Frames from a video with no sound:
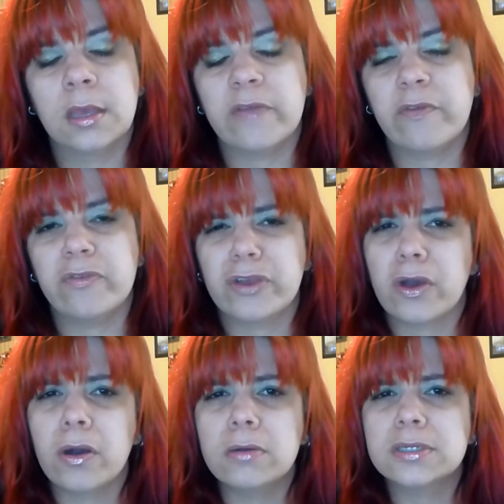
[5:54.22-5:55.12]
Everyone's like,
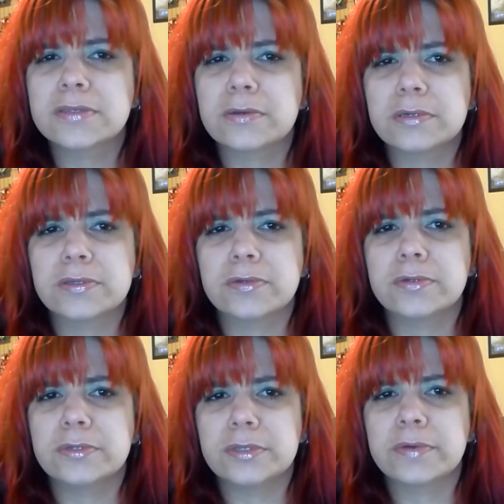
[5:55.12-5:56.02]
oh, just go to school
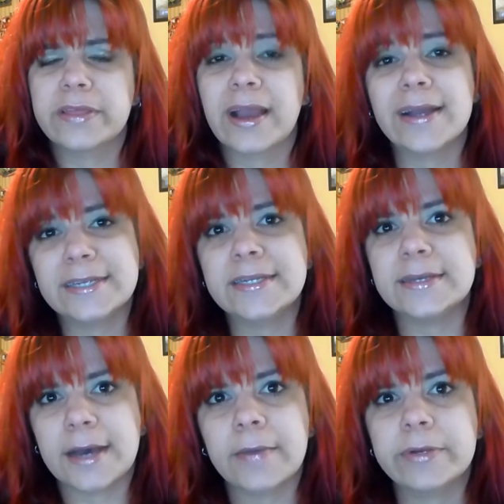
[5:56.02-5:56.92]
and do the right thing. I did.
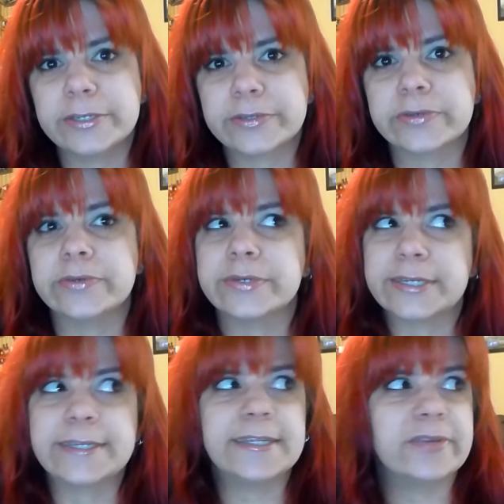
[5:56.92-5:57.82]
I went to school and
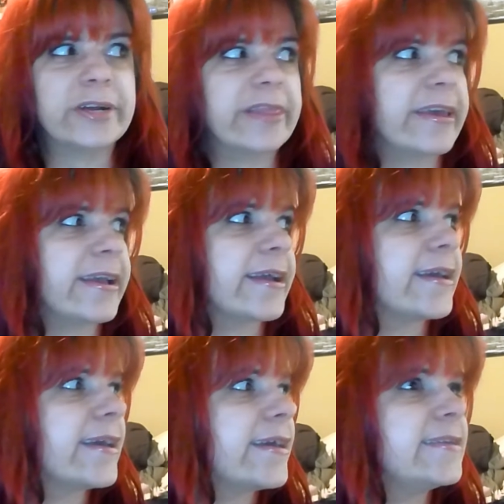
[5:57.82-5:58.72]
I did the right thing.
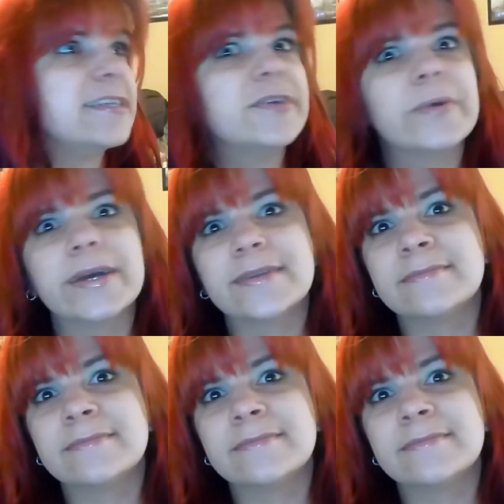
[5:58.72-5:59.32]
And you know what?